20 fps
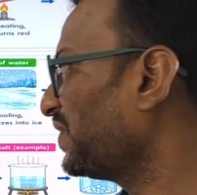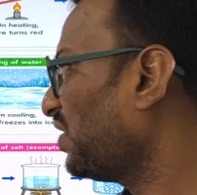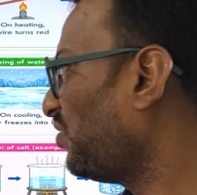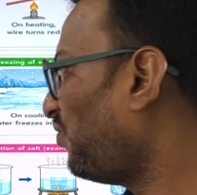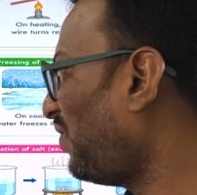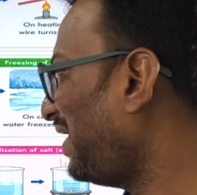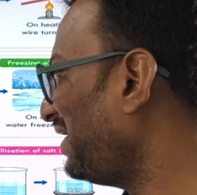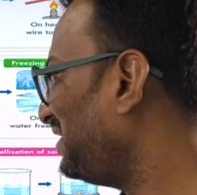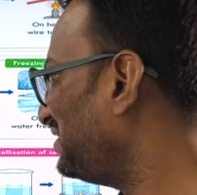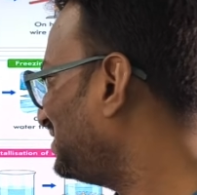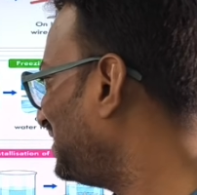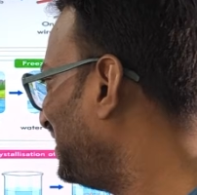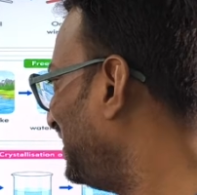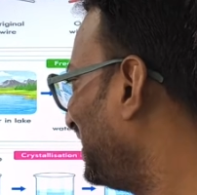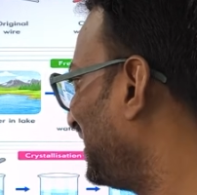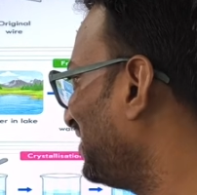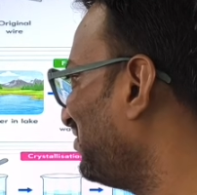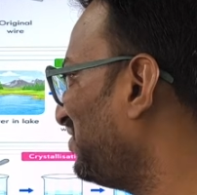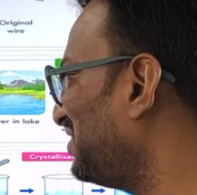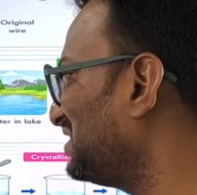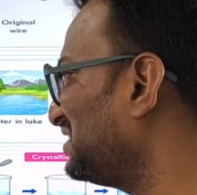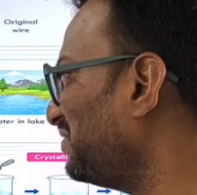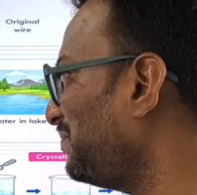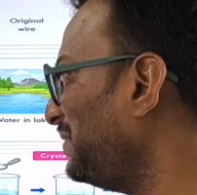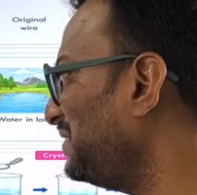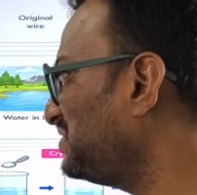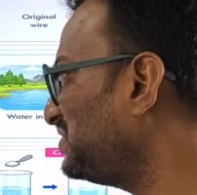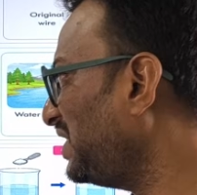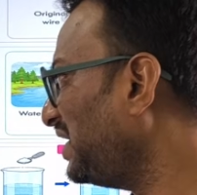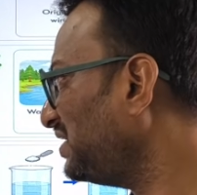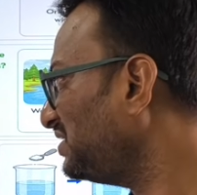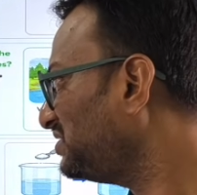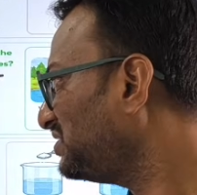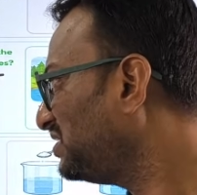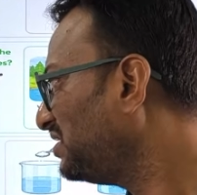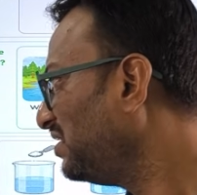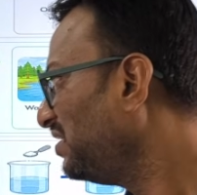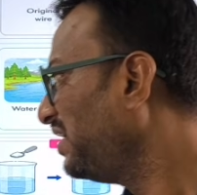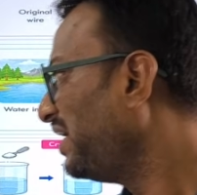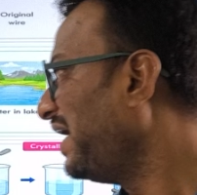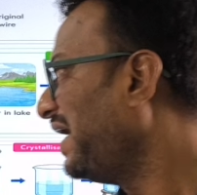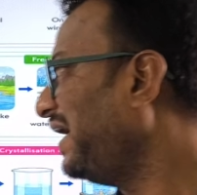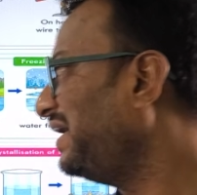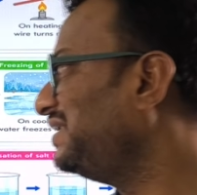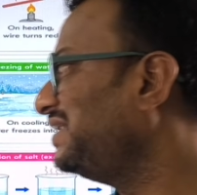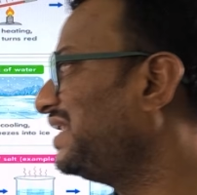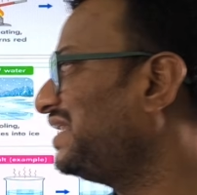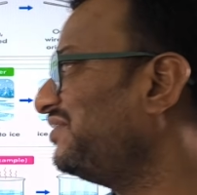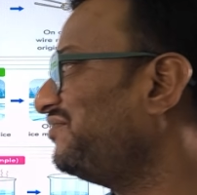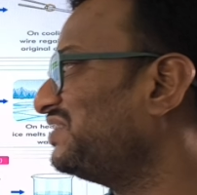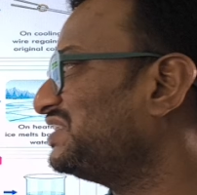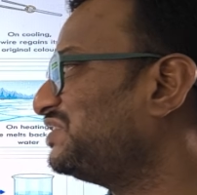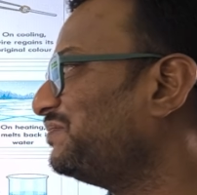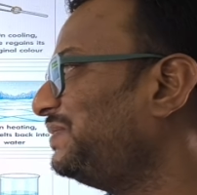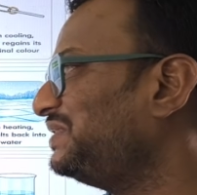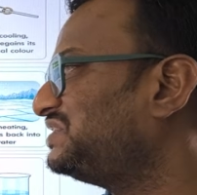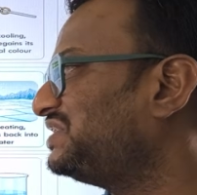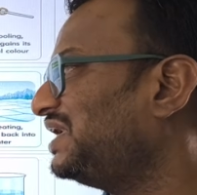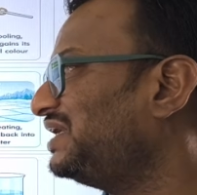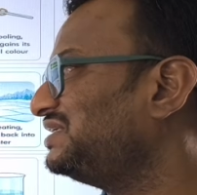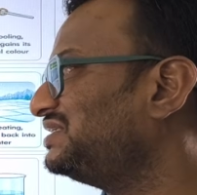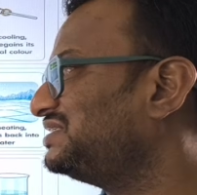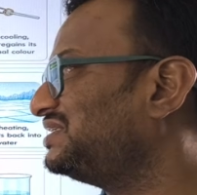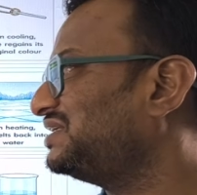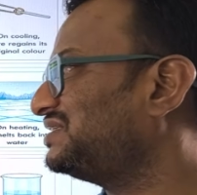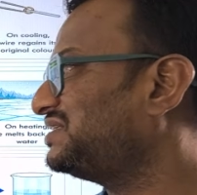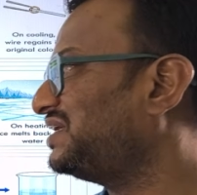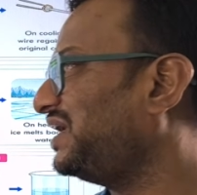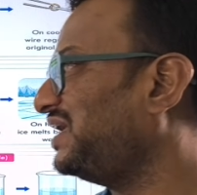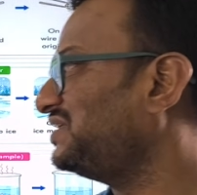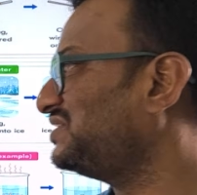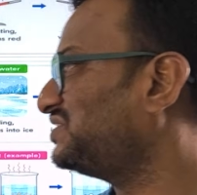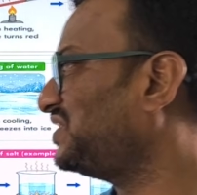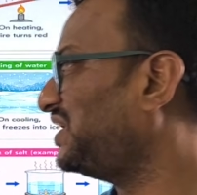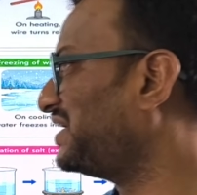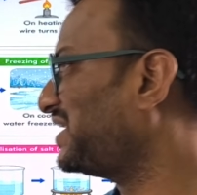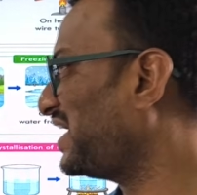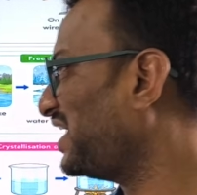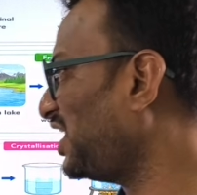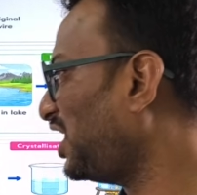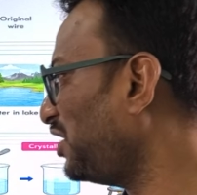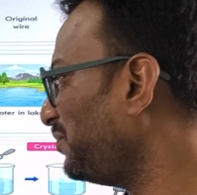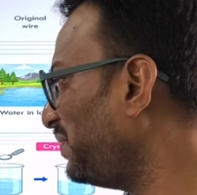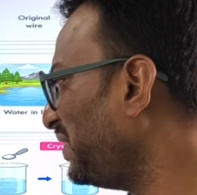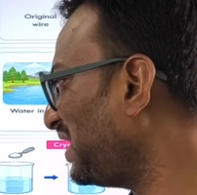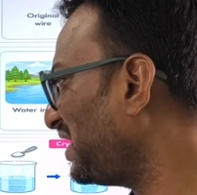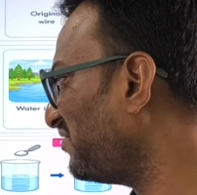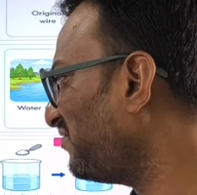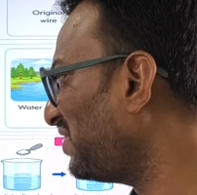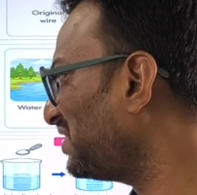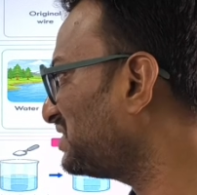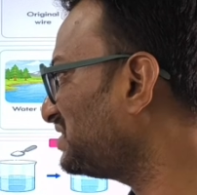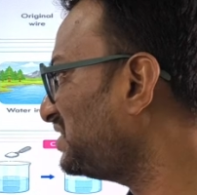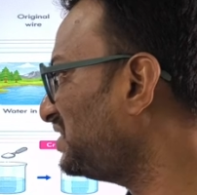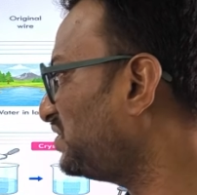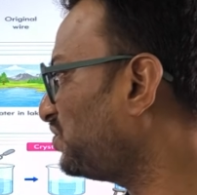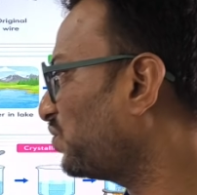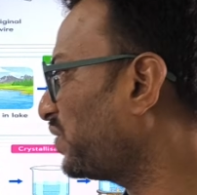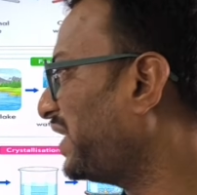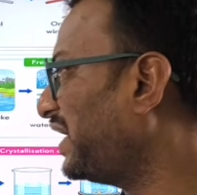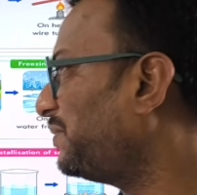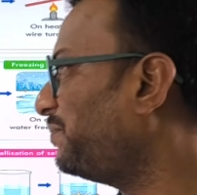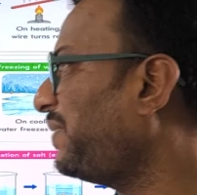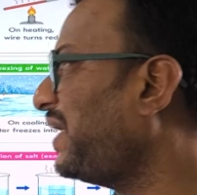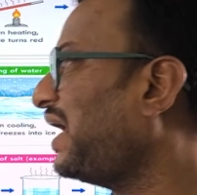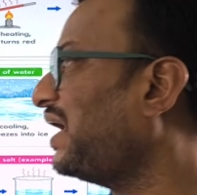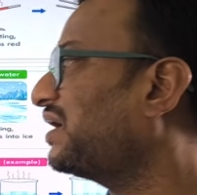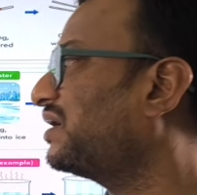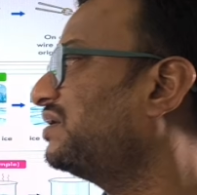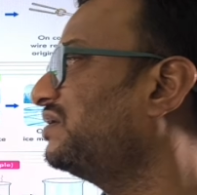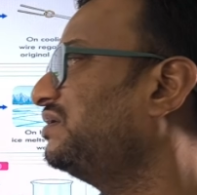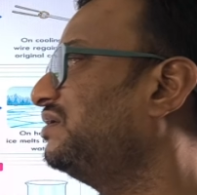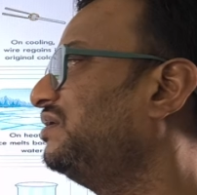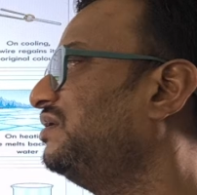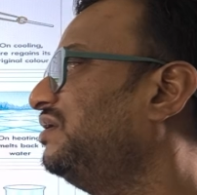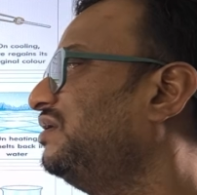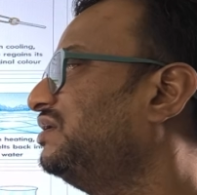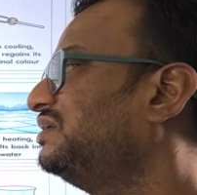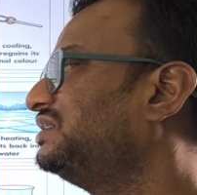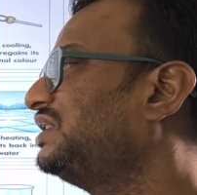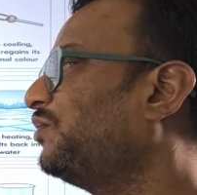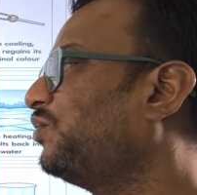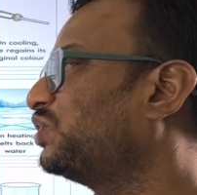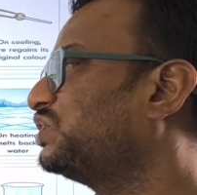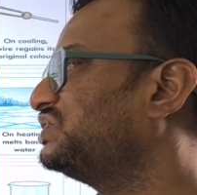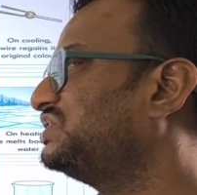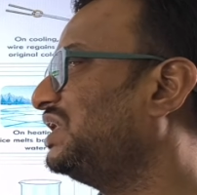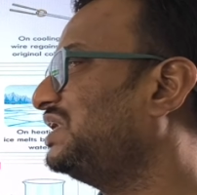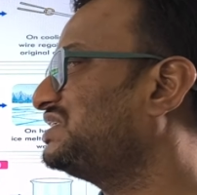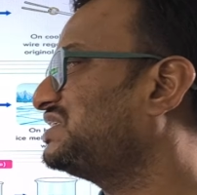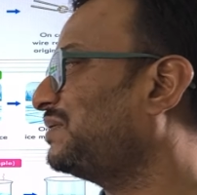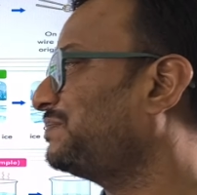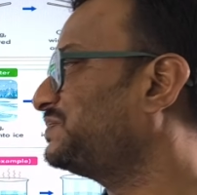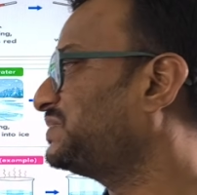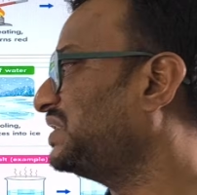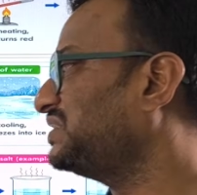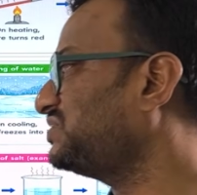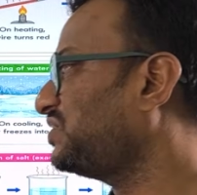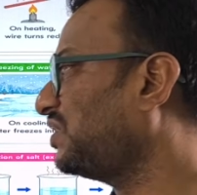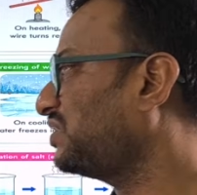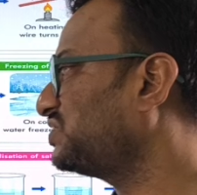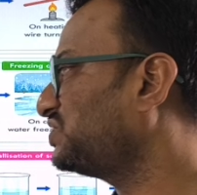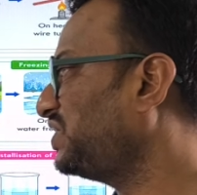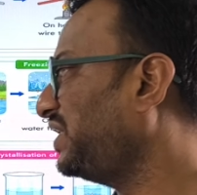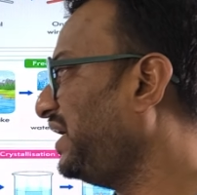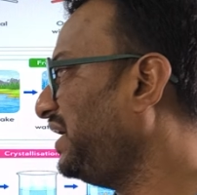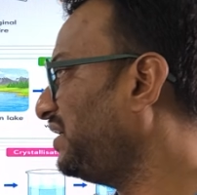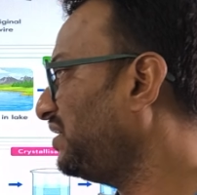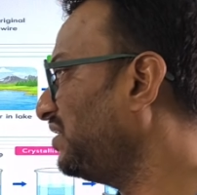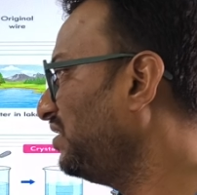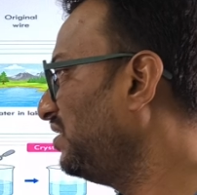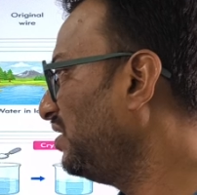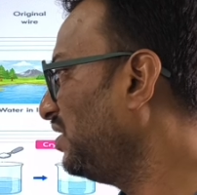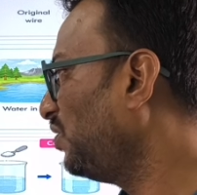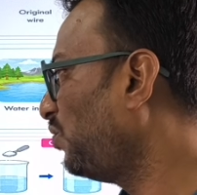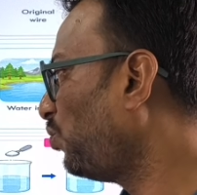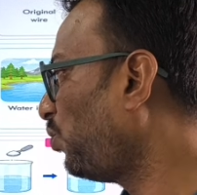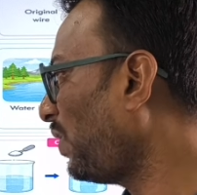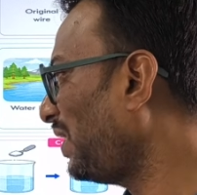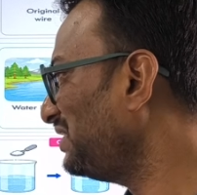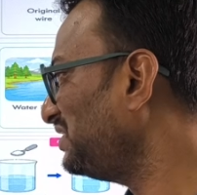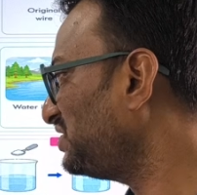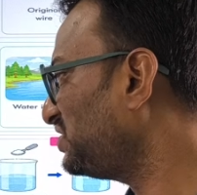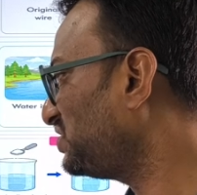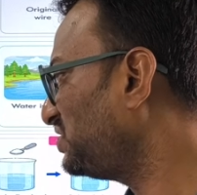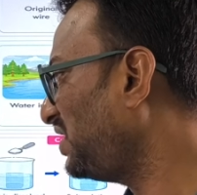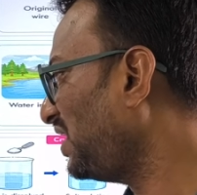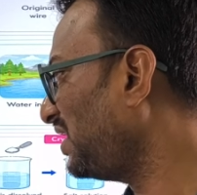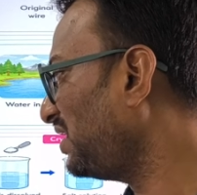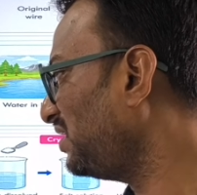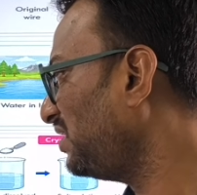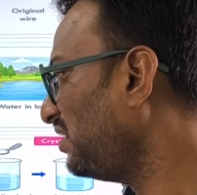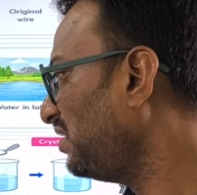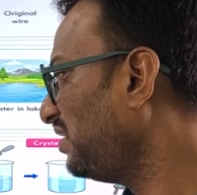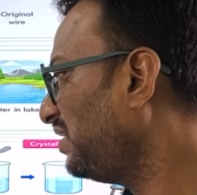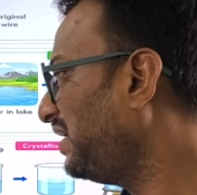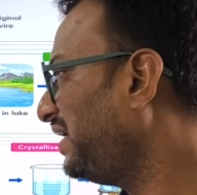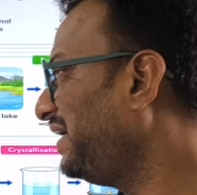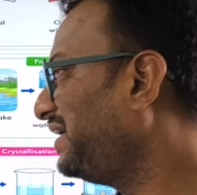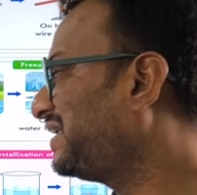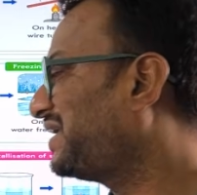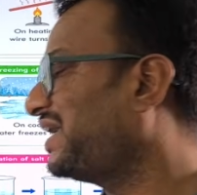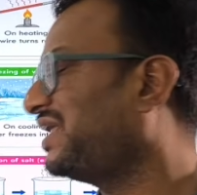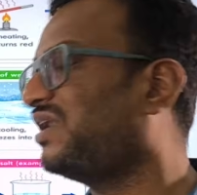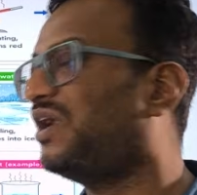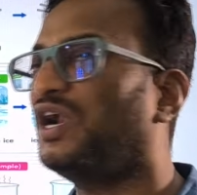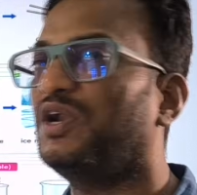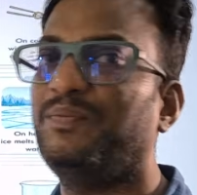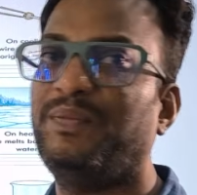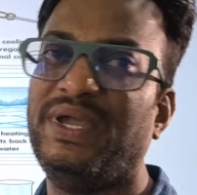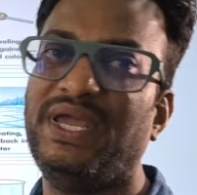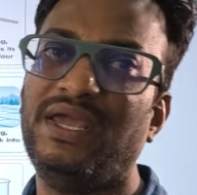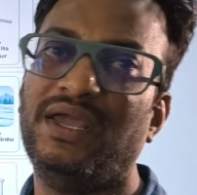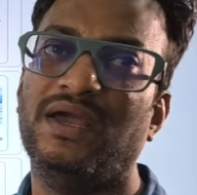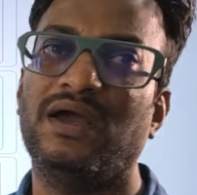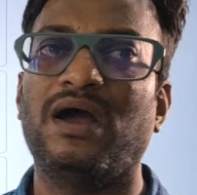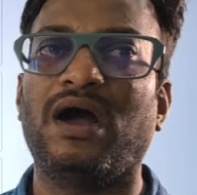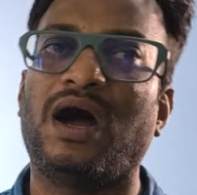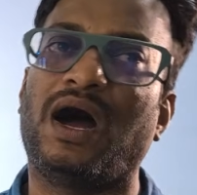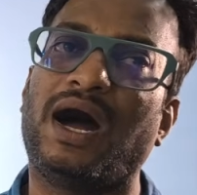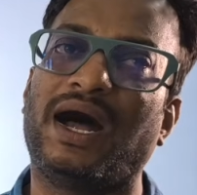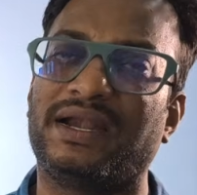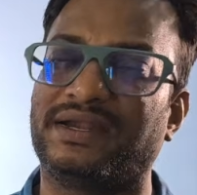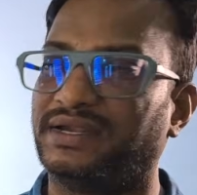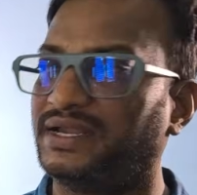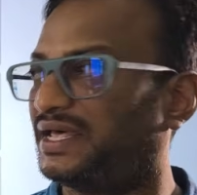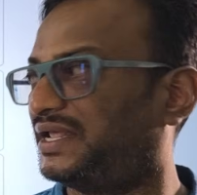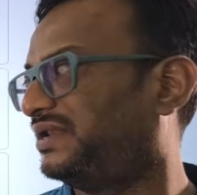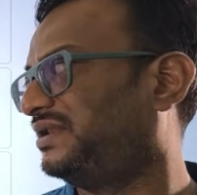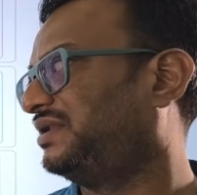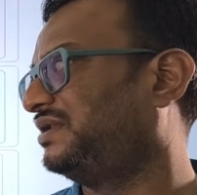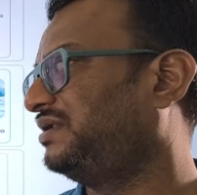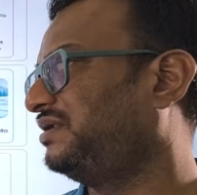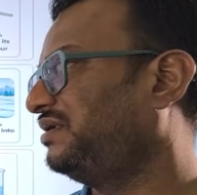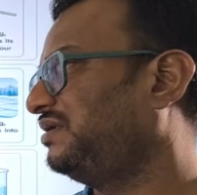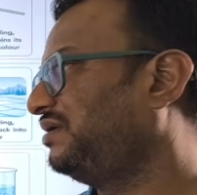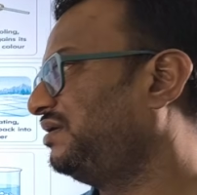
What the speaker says: What is an irreversible change? An irreversible change is a change that cannot be reversed to get back the original substance or state. Once done, it cannot be undone.